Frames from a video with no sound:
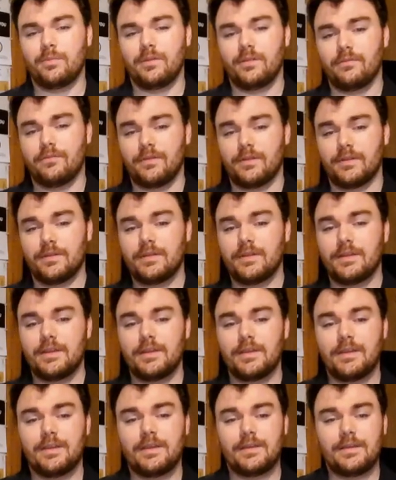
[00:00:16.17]
bit of a
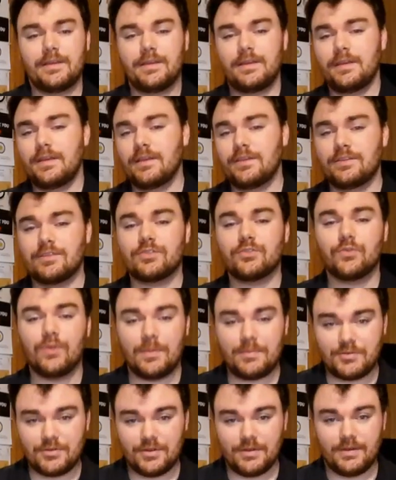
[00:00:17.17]

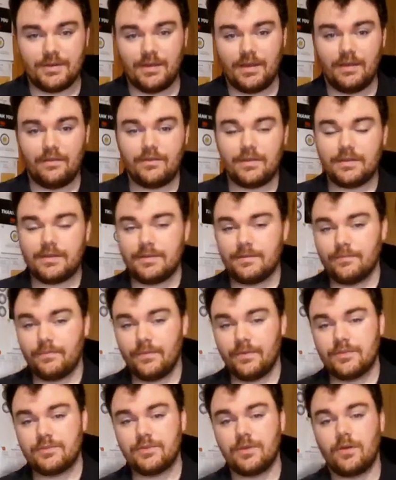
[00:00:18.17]
description of it.
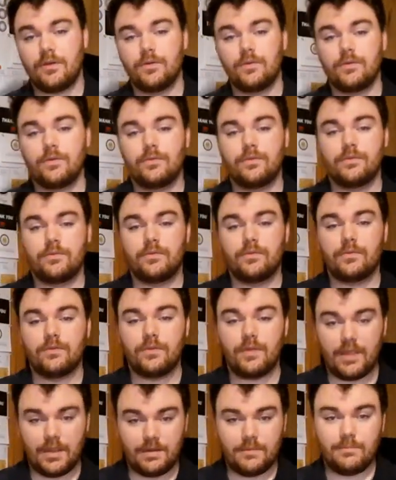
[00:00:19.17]
So,
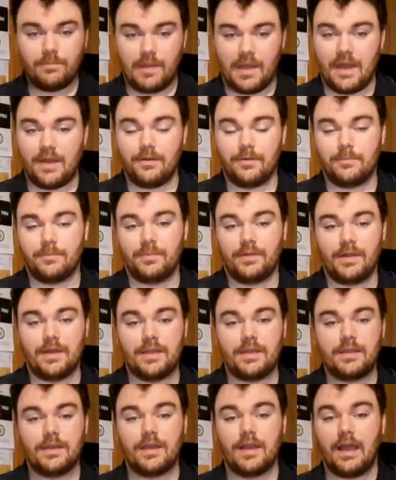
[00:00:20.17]
in Pattern
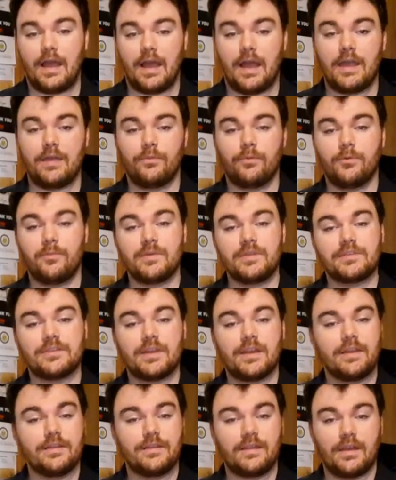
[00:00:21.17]
Play, I will be
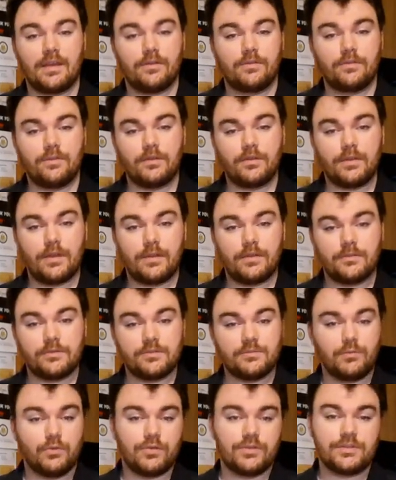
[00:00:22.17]
setting down
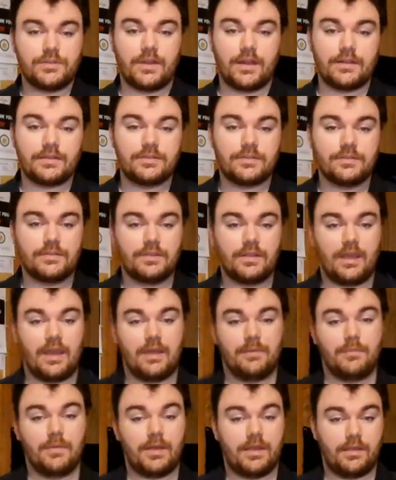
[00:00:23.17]
sports shots
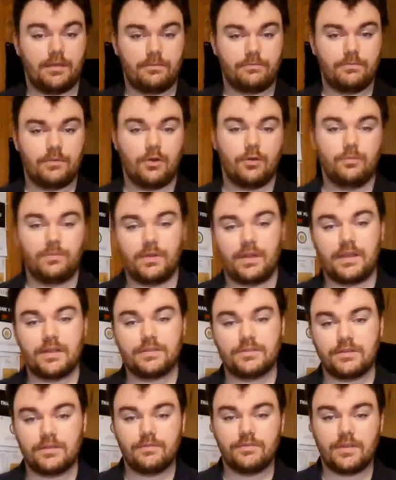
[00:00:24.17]
at my home
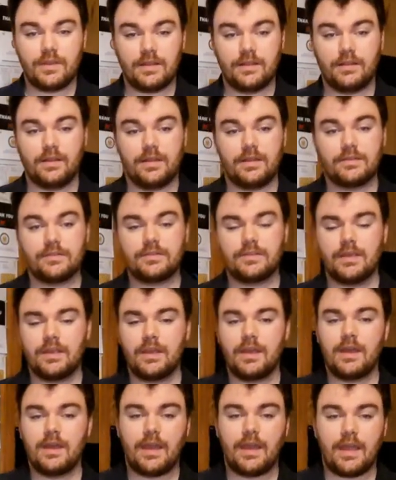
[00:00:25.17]
lanes of King Lanes,
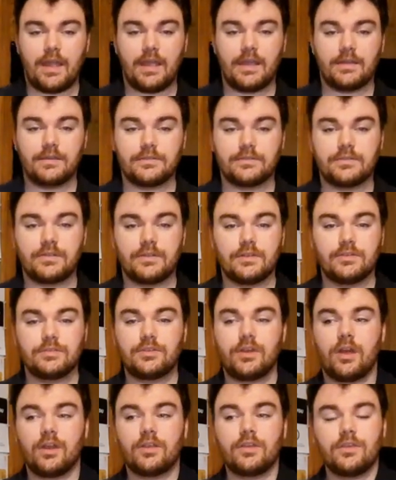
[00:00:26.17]
and
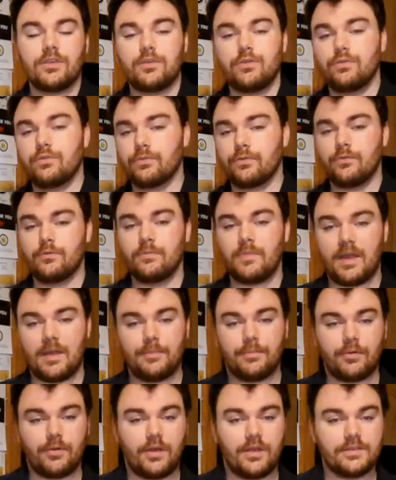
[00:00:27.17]
talking you through my
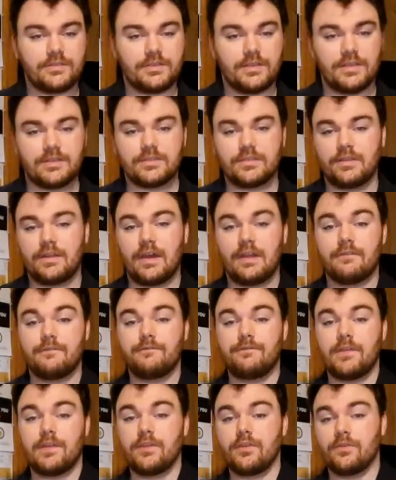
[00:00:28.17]
process on how to
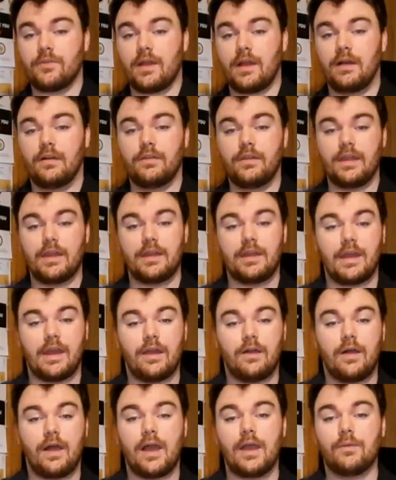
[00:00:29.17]
figure out and
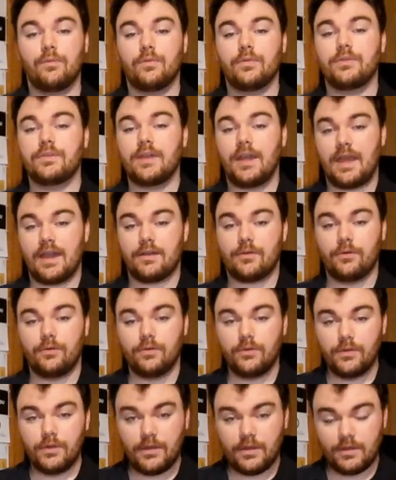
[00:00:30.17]
how I would
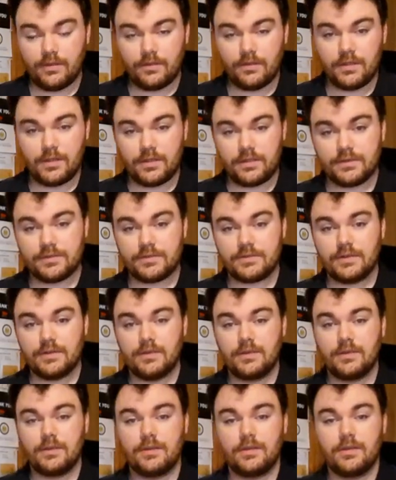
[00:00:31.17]
tackle these
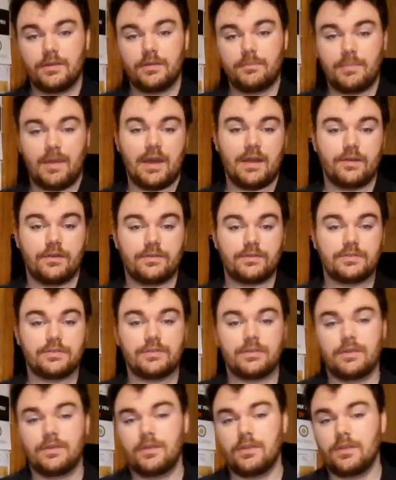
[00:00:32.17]

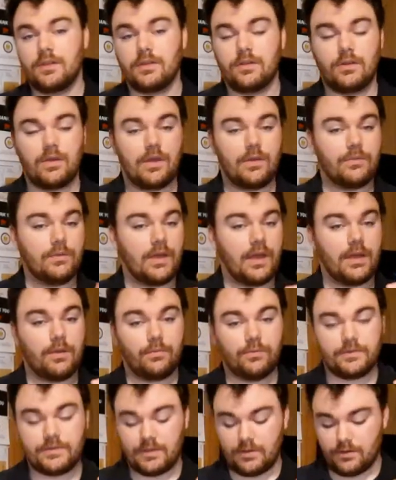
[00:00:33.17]
patterns. You know, I
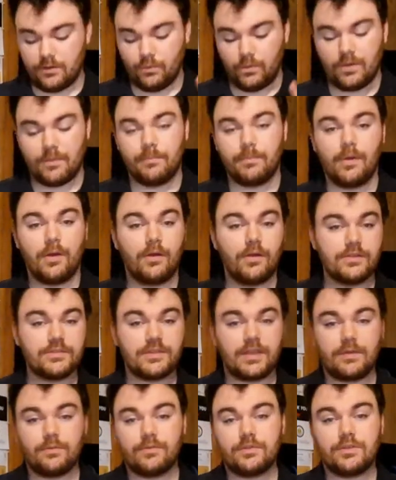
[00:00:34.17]
will tell you what balls
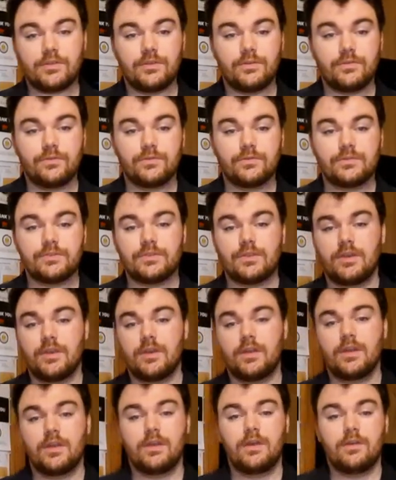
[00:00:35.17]
I would use,
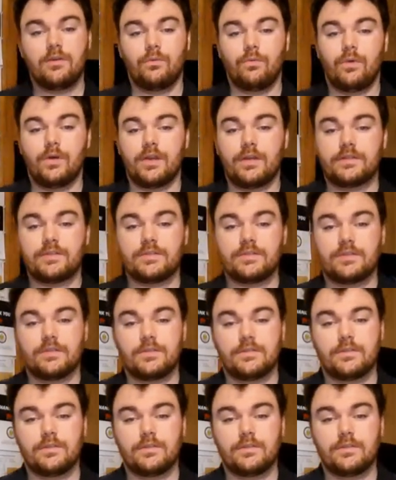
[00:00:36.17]
what